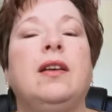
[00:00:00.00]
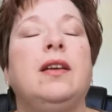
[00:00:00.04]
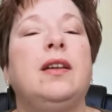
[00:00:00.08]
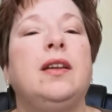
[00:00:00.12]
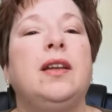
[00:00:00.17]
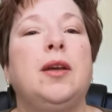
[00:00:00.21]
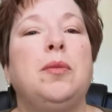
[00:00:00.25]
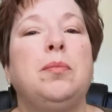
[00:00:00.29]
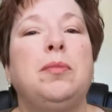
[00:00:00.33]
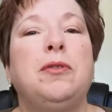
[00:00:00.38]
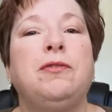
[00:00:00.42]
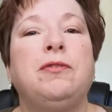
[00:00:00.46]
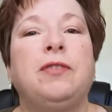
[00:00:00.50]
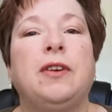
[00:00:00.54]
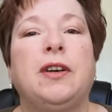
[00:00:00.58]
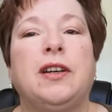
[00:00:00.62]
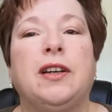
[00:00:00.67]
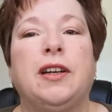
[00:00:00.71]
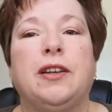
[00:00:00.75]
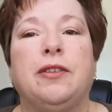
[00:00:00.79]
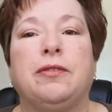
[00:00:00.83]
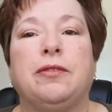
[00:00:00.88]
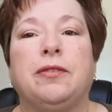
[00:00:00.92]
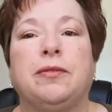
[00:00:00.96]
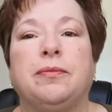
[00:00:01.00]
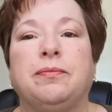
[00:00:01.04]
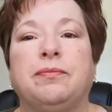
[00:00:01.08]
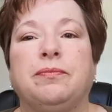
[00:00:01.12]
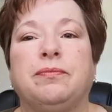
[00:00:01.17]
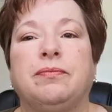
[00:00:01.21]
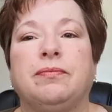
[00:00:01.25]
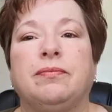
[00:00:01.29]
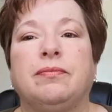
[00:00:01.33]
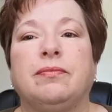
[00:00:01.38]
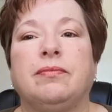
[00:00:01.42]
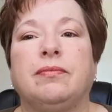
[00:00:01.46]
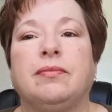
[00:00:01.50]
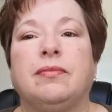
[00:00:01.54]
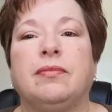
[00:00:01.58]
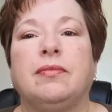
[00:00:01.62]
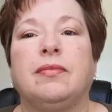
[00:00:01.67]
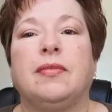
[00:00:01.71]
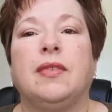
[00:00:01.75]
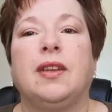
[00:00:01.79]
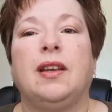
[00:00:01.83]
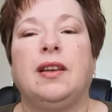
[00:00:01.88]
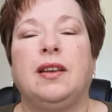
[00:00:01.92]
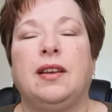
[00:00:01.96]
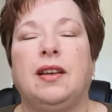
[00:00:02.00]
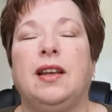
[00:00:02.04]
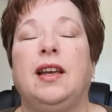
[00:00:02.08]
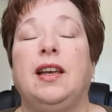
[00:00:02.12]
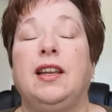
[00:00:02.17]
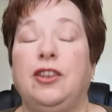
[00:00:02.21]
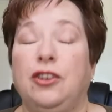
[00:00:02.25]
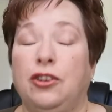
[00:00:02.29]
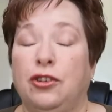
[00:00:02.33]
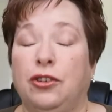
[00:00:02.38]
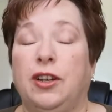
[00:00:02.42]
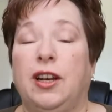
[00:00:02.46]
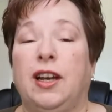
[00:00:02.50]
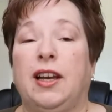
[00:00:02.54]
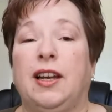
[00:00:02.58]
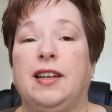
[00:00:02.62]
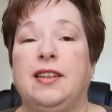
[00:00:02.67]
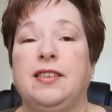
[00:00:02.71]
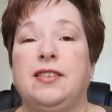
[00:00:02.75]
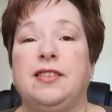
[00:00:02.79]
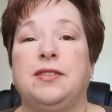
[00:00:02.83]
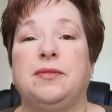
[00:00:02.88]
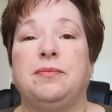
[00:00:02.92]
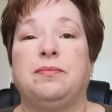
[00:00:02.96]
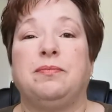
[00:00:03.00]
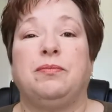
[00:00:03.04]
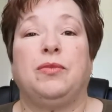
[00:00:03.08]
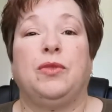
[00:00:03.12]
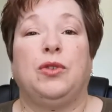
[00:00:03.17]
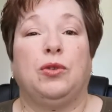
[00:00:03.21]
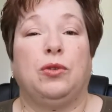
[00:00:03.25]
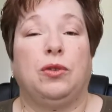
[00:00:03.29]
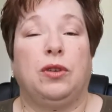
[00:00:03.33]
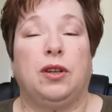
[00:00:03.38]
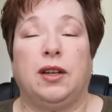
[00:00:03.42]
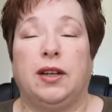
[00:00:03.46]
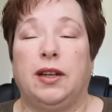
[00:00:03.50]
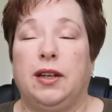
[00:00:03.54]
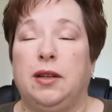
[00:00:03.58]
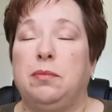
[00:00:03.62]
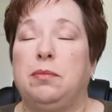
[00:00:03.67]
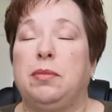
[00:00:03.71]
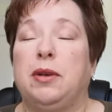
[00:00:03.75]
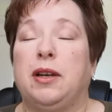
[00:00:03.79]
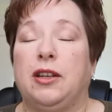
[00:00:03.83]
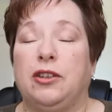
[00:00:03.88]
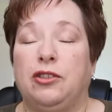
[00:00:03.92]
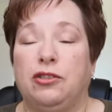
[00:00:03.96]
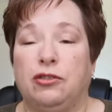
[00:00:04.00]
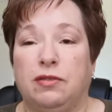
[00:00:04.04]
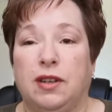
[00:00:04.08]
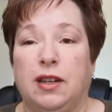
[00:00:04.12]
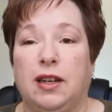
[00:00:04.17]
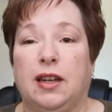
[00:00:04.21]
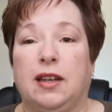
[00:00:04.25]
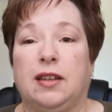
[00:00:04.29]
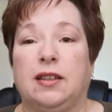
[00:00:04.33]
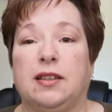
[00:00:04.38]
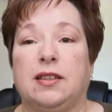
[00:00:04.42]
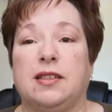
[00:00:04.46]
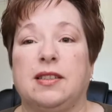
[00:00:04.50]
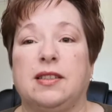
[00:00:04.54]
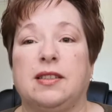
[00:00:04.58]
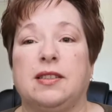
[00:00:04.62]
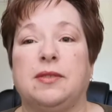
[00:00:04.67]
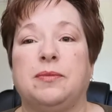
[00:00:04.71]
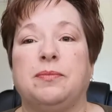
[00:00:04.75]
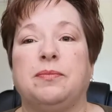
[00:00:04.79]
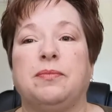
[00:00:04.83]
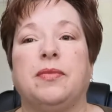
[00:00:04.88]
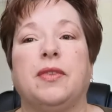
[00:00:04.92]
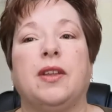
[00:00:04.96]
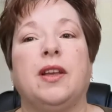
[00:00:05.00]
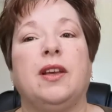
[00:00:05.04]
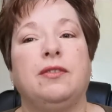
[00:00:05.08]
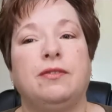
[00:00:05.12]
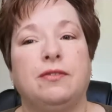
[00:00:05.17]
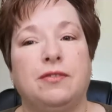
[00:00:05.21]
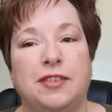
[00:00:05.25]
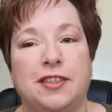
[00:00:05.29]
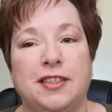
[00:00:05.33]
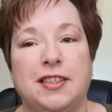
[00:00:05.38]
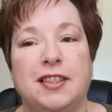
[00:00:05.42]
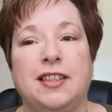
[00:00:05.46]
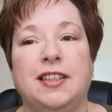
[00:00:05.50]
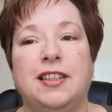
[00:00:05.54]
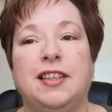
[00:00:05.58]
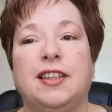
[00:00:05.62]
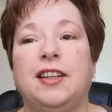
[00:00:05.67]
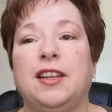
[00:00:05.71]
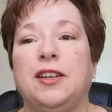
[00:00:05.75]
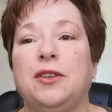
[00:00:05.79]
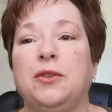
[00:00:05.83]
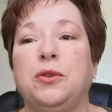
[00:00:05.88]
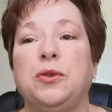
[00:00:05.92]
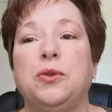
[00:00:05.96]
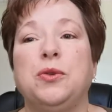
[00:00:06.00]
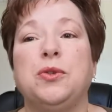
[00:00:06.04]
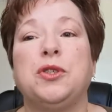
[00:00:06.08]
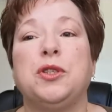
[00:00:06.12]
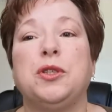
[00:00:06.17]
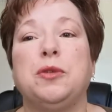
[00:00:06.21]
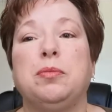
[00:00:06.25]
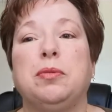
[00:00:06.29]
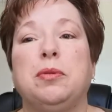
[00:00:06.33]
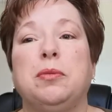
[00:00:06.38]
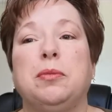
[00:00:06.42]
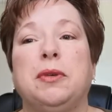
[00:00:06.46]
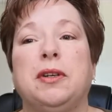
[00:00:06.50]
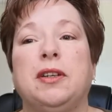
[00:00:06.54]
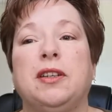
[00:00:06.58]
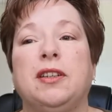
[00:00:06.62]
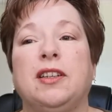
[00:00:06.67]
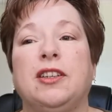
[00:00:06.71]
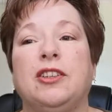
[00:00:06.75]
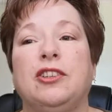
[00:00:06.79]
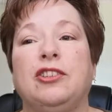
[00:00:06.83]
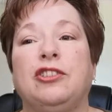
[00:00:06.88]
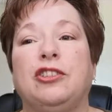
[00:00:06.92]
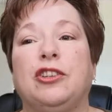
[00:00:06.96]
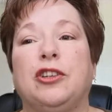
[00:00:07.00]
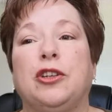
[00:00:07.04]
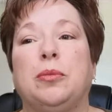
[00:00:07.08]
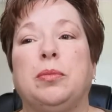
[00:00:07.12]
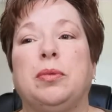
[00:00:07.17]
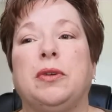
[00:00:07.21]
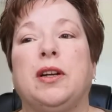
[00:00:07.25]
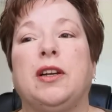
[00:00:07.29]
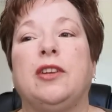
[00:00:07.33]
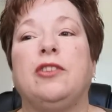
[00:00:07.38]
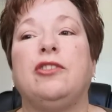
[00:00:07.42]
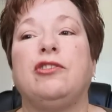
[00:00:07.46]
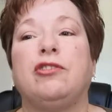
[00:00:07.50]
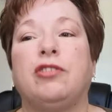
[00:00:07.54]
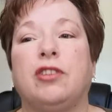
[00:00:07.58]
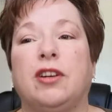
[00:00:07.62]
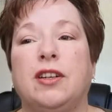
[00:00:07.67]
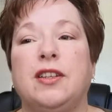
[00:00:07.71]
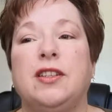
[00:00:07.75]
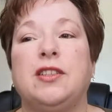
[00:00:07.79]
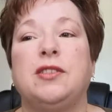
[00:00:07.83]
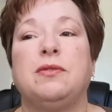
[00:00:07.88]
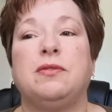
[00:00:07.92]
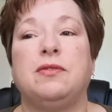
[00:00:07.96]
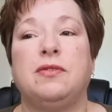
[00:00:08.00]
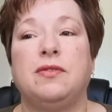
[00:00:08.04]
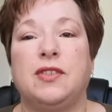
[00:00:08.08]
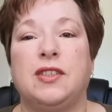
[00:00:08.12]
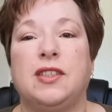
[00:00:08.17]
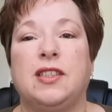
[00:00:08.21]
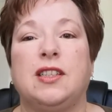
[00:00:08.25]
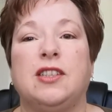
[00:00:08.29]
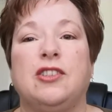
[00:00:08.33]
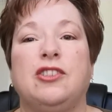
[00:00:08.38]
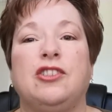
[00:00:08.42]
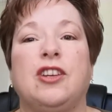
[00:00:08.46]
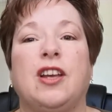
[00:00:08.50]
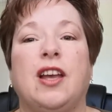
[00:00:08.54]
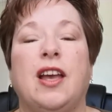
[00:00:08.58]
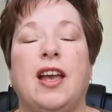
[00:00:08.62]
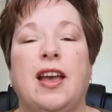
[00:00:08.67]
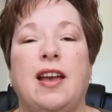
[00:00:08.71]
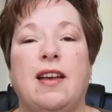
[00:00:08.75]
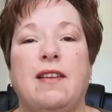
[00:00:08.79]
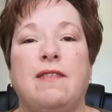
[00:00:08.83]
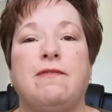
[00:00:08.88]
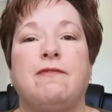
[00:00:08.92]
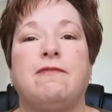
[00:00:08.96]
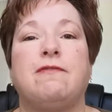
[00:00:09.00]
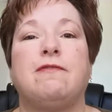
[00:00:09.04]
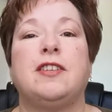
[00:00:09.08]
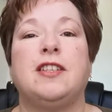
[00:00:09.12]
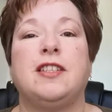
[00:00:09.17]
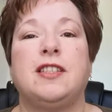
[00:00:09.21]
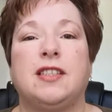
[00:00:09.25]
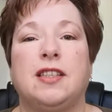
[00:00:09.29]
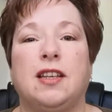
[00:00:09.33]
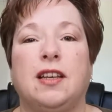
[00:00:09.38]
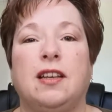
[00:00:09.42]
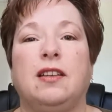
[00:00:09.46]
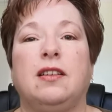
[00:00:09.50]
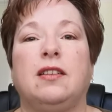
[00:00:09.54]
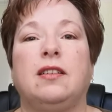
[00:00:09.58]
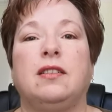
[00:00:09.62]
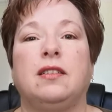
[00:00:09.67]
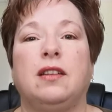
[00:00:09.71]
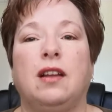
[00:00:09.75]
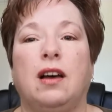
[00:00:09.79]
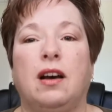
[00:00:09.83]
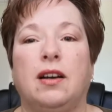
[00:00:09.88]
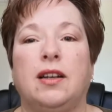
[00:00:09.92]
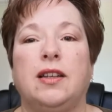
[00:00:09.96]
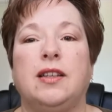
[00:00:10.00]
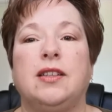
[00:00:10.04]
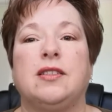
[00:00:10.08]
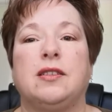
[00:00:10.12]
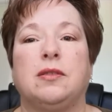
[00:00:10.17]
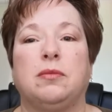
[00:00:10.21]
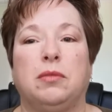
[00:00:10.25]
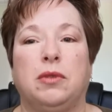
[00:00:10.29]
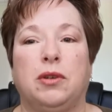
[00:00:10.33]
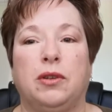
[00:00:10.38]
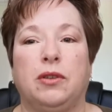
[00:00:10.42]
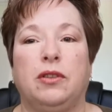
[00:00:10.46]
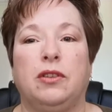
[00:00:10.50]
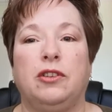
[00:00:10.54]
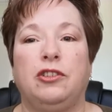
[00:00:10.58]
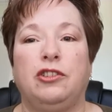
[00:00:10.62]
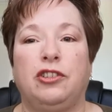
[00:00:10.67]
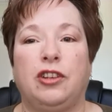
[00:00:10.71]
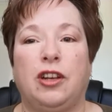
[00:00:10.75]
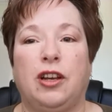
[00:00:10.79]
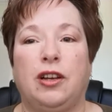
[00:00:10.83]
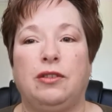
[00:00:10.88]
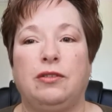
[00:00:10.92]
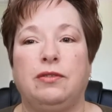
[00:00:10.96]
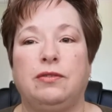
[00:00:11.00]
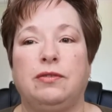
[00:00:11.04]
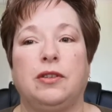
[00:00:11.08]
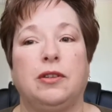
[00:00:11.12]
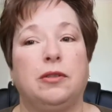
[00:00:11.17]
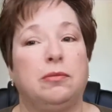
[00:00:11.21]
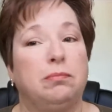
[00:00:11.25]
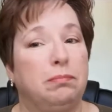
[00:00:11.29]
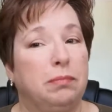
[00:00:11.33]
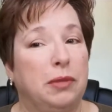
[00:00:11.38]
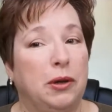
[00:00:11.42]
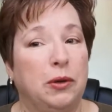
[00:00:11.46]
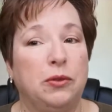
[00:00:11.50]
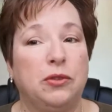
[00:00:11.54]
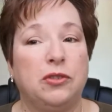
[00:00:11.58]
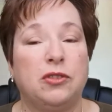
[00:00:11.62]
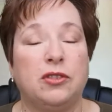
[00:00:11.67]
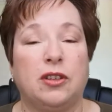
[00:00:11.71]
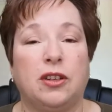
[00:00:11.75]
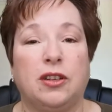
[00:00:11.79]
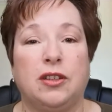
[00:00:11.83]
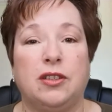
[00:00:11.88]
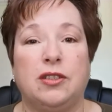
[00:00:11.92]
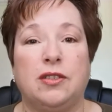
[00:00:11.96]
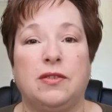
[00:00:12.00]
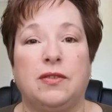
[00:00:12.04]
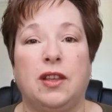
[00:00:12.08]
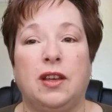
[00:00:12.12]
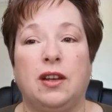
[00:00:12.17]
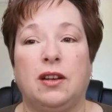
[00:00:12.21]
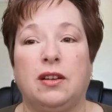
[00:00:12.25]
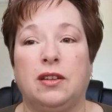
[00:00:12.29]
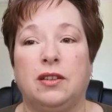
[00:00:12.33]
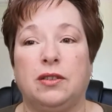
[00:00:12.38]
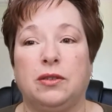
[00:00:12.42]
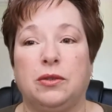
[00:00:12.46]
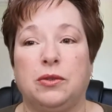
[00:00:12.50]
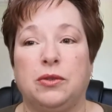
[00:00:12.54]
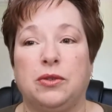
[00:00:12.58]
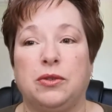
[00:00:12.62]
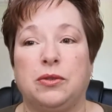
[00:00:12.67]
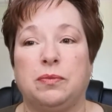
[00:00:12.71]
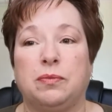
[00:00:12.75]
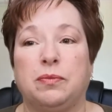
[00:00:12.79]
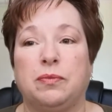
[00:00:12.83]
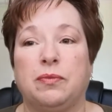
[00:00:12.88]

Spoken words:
Number 5. In your head, you're lying in bed, you're relaxed. Visit your local supermarket shop and try to envisage every single item on the shelf on both sides of the aisles.